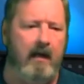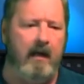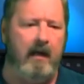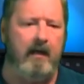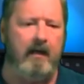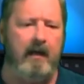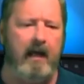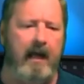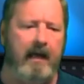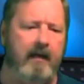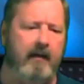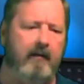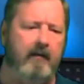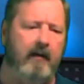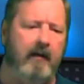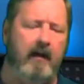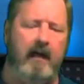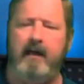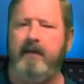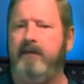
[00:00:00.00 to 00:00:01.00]
Unlike
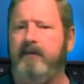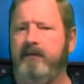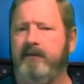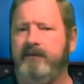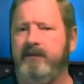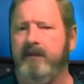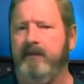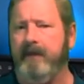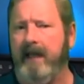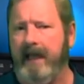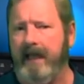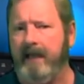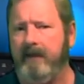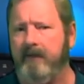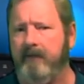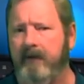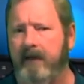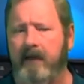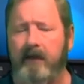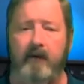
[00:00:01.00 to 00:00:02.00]
on an electrical
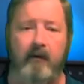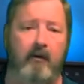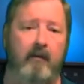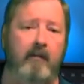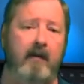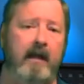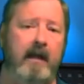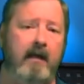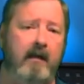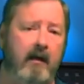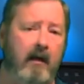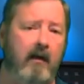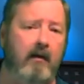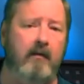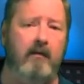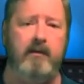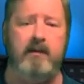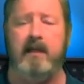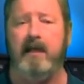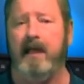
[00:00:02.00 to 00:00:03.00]
schematic, where a normally
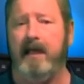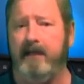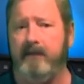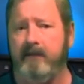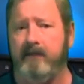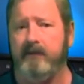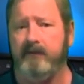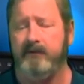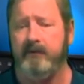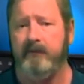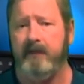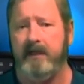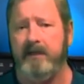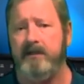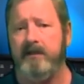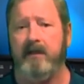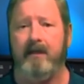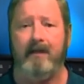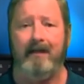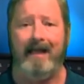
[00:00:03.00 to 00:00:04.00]
closed electrical
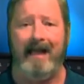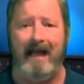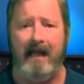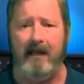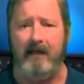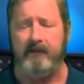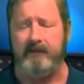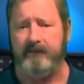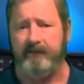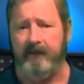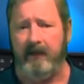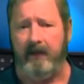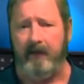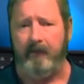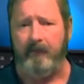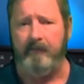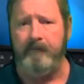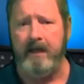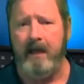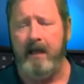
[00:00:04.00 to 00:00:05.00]
switch allows
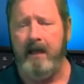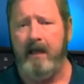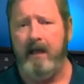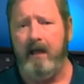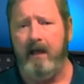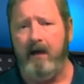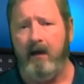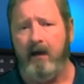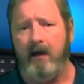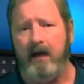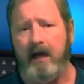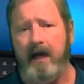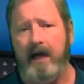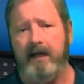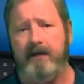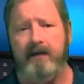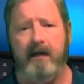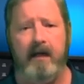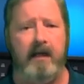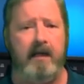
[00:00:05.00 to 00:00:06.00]
flow, on a
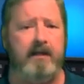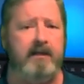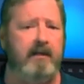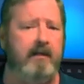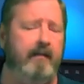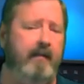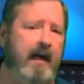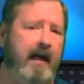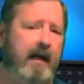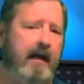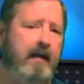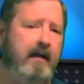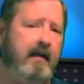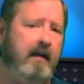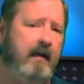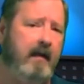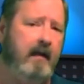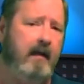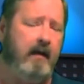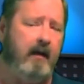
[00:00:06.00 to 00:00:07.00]
hydraulic schematic,
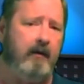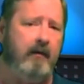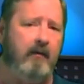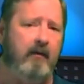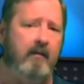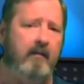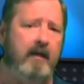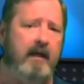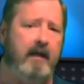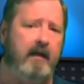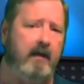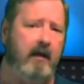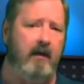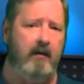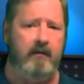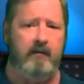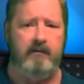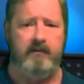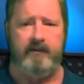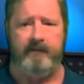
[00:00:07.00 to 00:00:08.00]
a normally
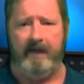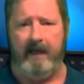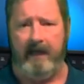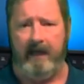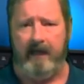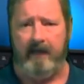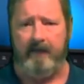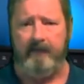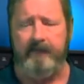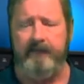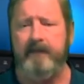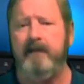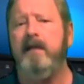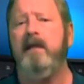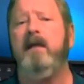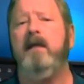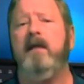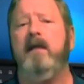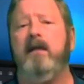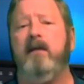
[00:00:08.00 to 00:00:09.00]
closed valve
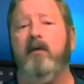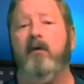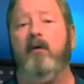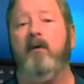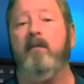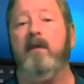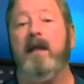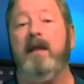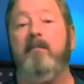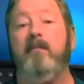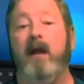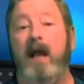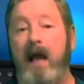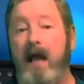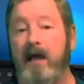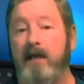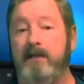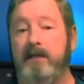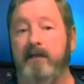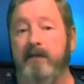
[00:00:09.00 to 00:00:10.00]
normally
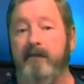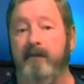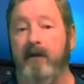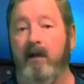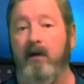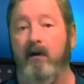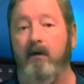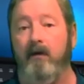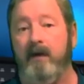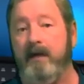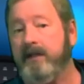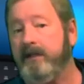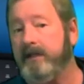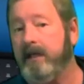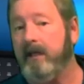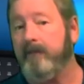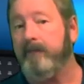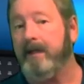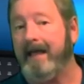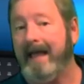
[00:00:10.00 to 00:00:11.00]
blocks the flow and
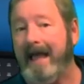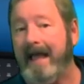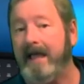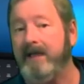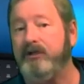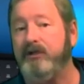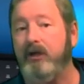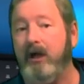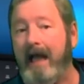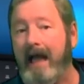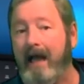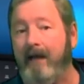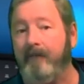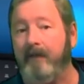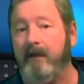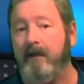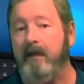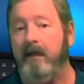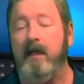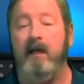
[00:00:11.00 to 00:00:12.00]
something has to
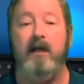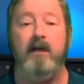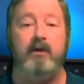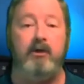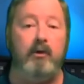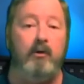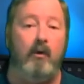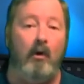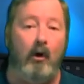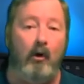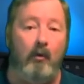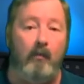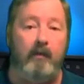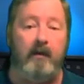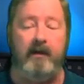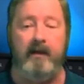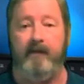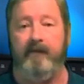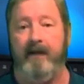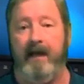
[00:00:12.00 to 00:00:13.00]
happen to
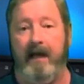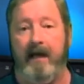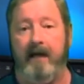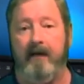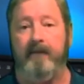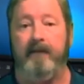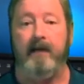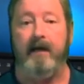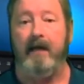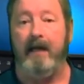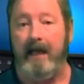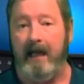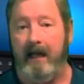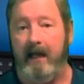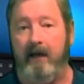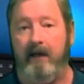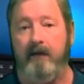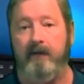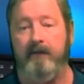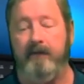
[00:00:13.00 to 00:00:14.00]
open the valve and
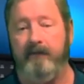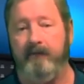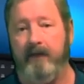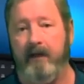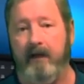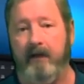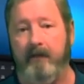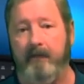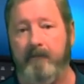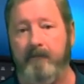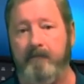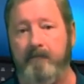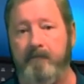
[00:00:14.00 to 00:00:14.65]
allow flow.